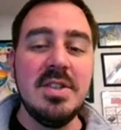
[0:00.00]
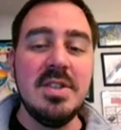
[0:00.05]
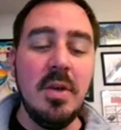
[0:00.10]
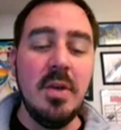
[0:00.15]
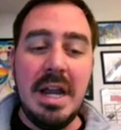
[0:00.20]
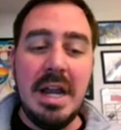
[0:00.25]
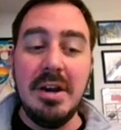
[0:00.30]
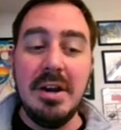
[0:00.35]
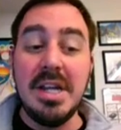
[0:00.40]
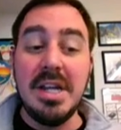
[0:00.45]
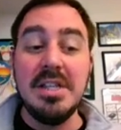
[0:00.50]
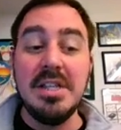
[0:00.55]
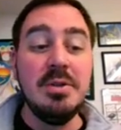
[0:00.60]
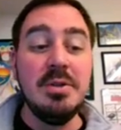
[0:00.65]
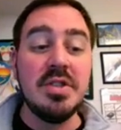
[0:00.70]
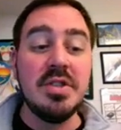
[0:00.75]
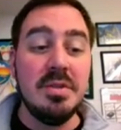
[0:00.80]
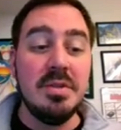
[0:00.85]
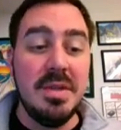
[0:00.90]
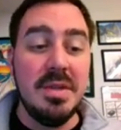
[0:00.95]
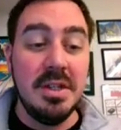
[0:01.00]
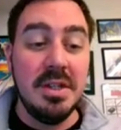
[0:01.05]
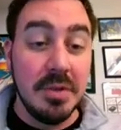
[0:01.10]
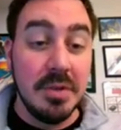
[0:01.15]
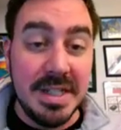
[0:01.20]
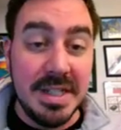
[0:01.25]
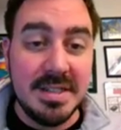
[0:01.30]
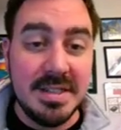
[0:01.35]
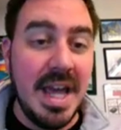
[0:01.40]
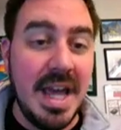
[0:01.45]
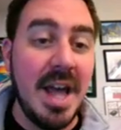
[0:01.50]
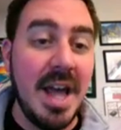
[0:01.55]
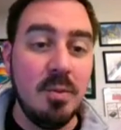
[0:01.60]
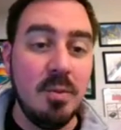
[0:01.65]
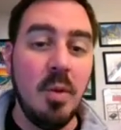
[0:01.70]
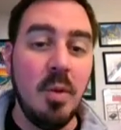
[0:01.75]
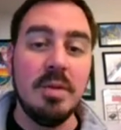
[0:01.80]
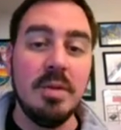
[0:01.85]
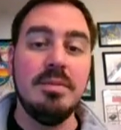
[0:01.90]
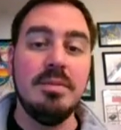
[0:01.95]
whole area used to be Greece at
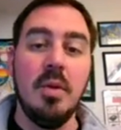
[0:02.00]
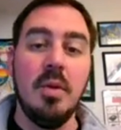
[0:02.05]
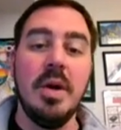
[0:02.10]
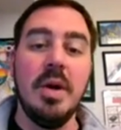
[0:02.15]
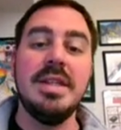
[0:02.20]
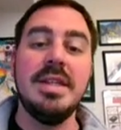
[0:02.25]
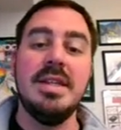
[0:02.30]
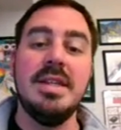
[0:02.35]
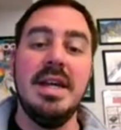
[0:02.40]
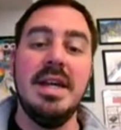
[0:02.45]
one point,